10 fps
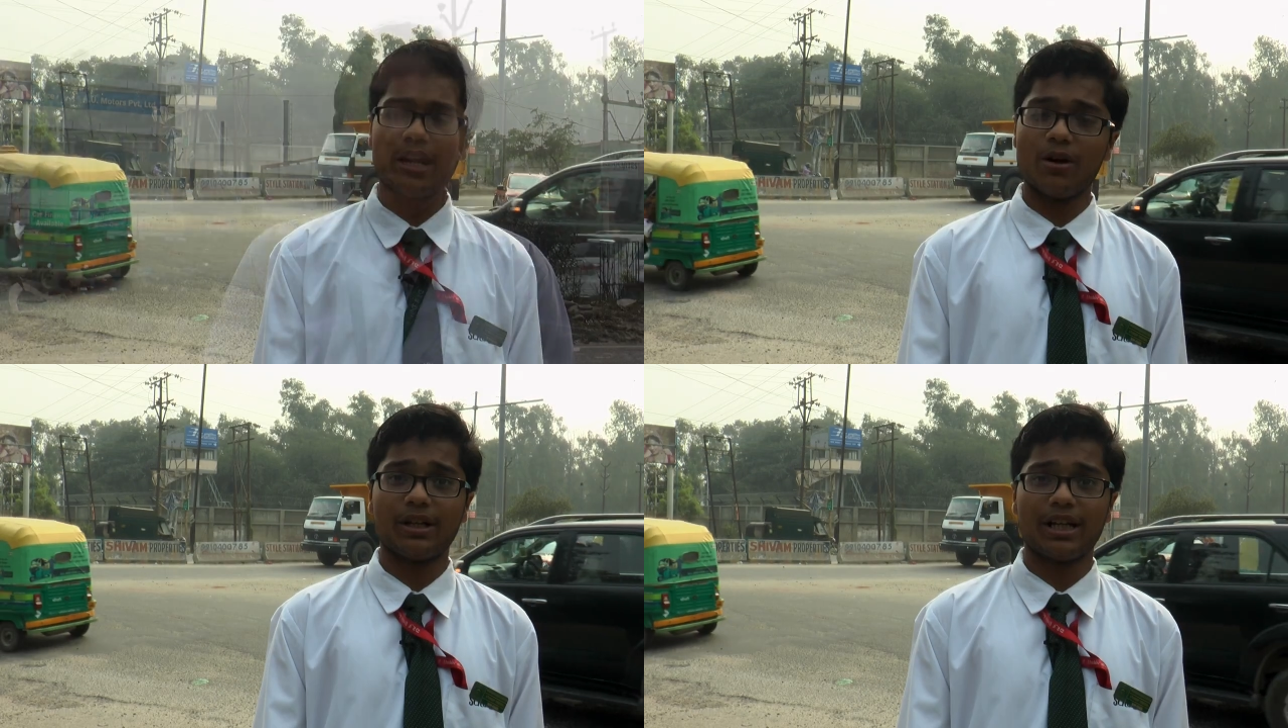
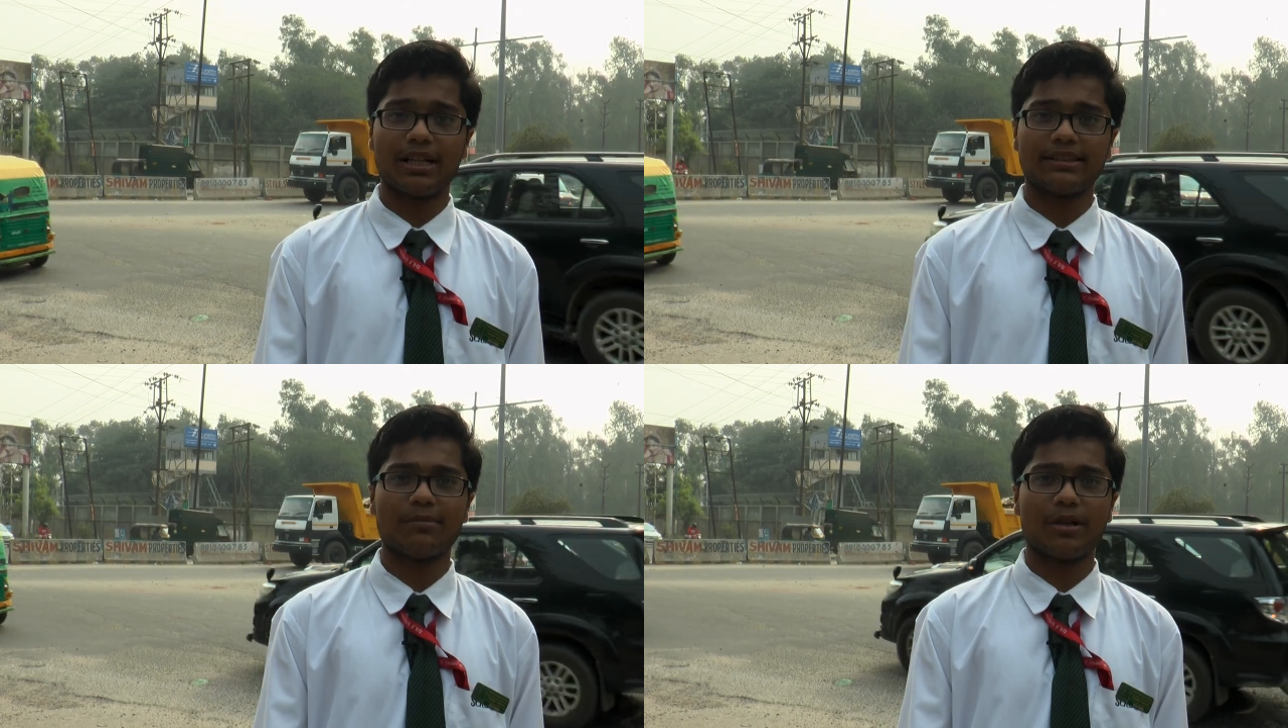
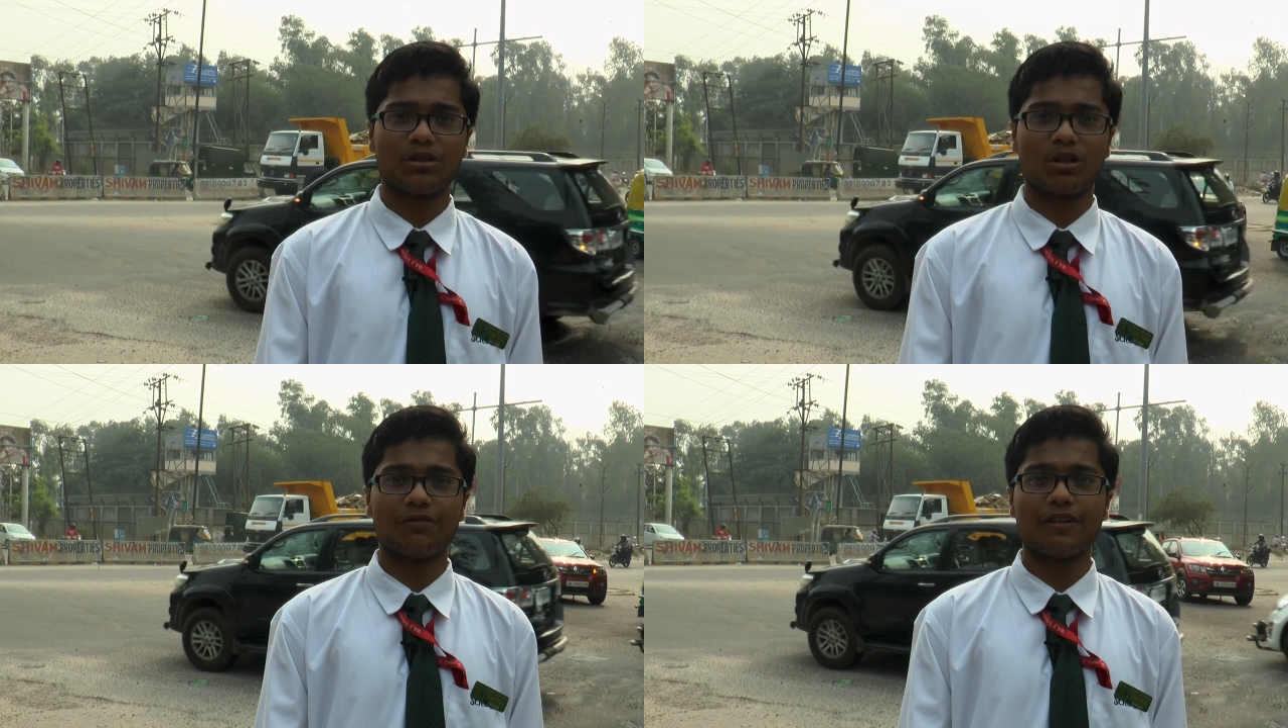AOD is the
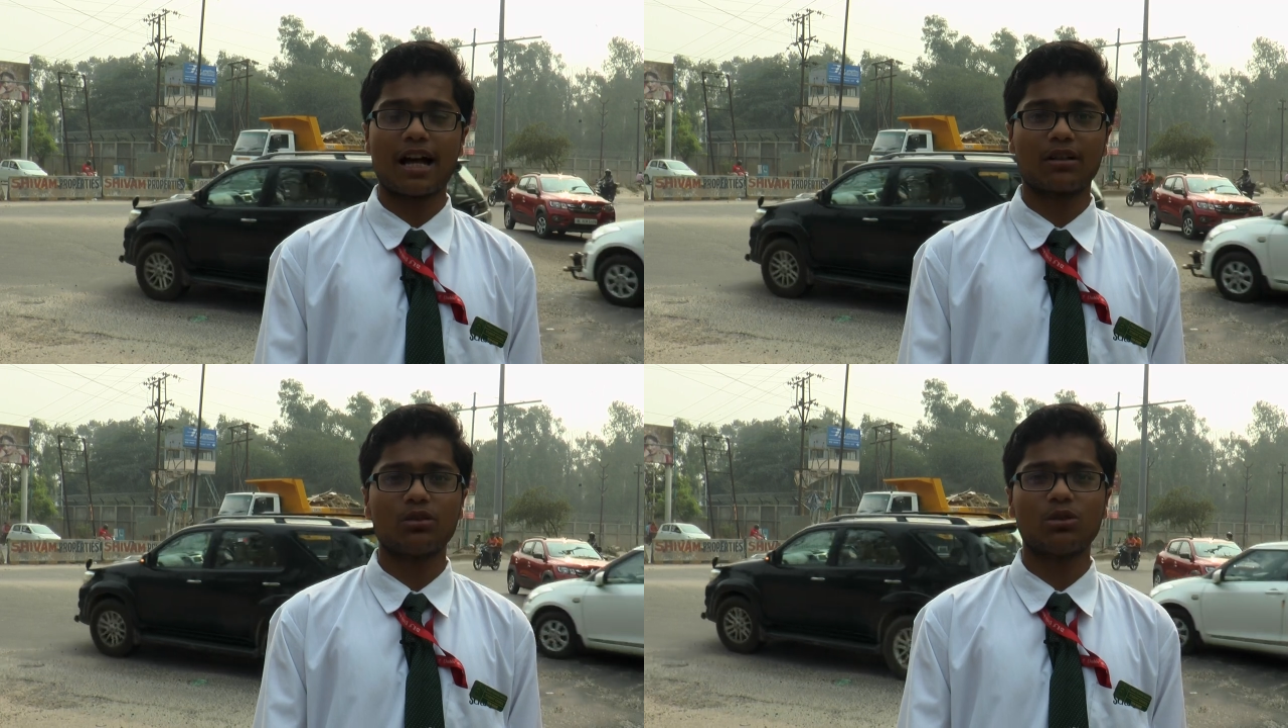measure of
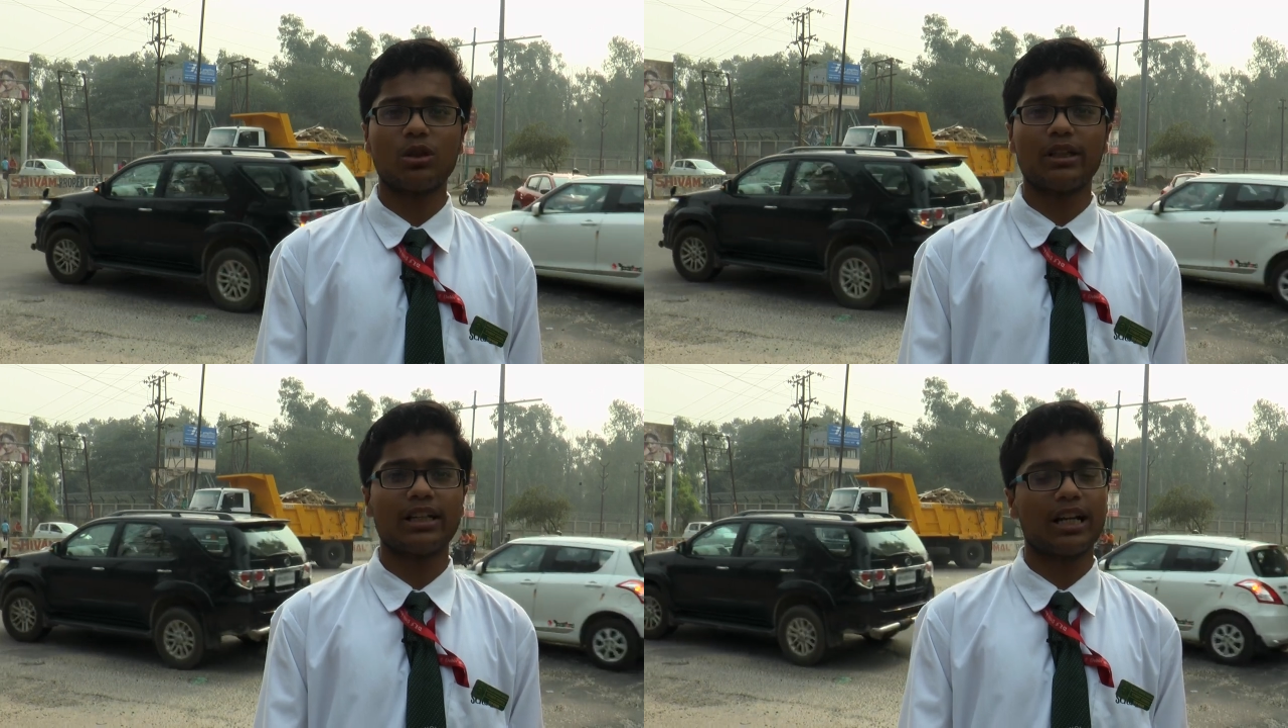
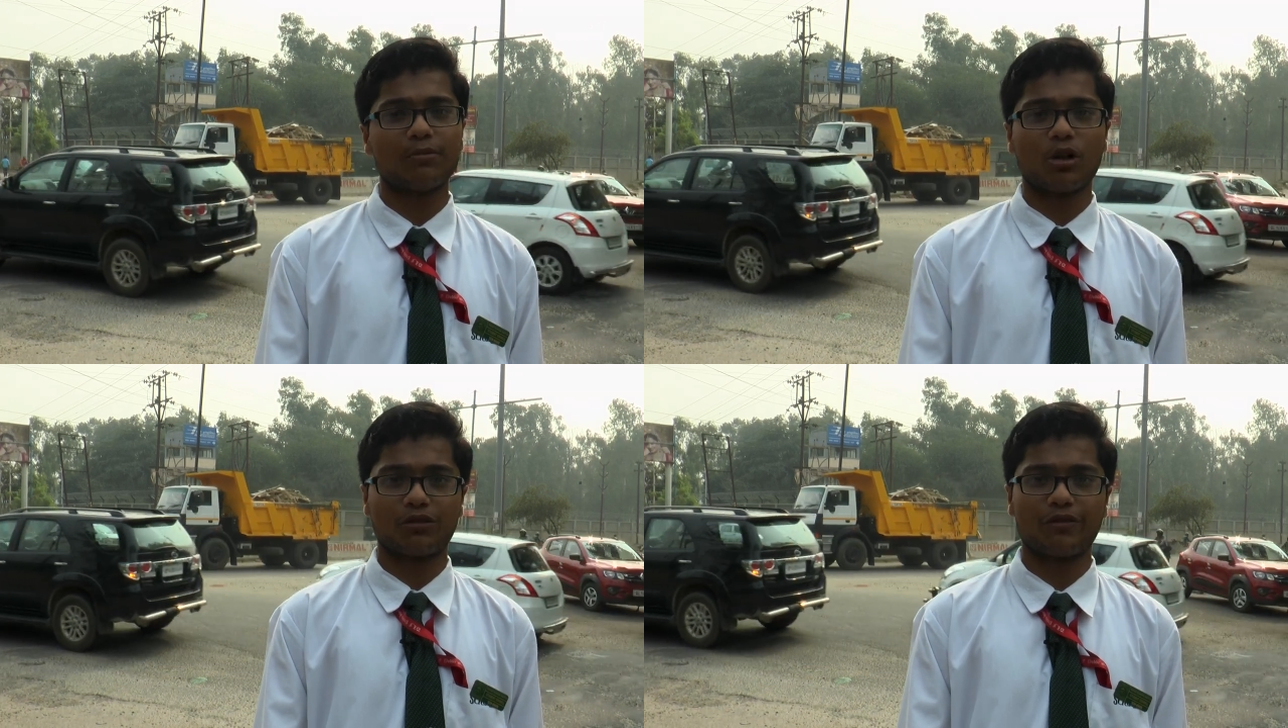acrosol in the
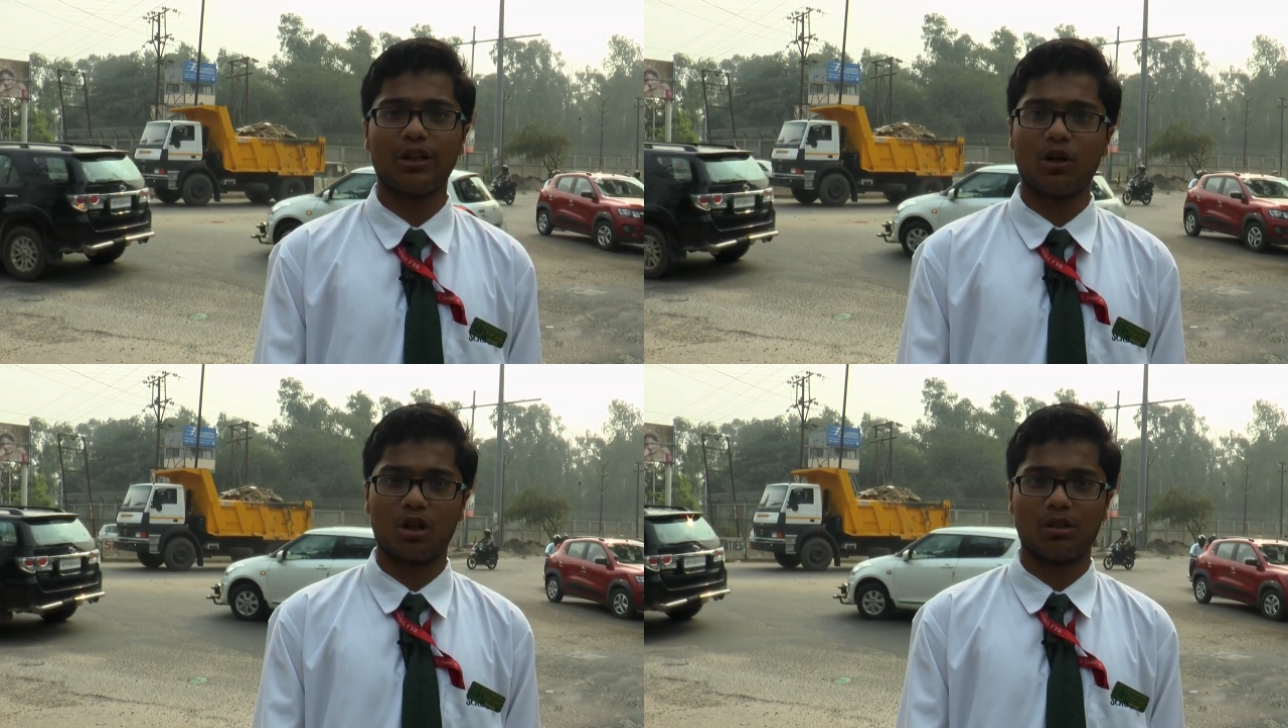
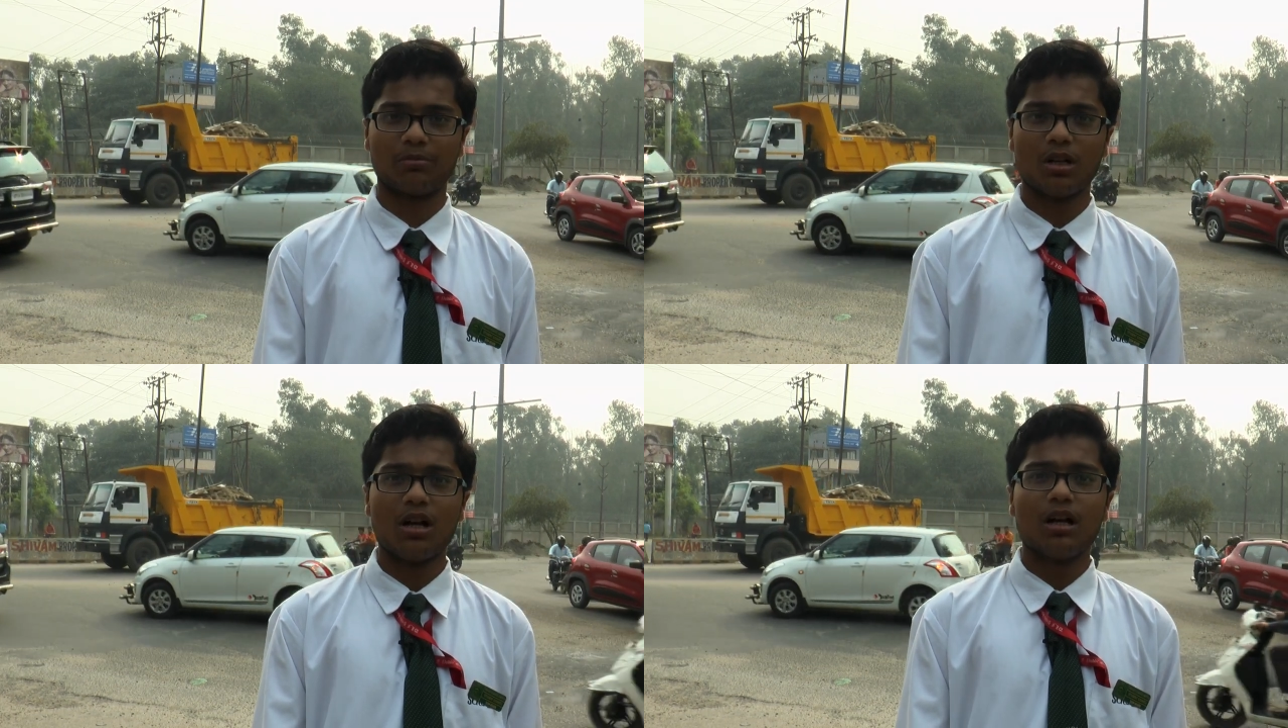atmospheric column.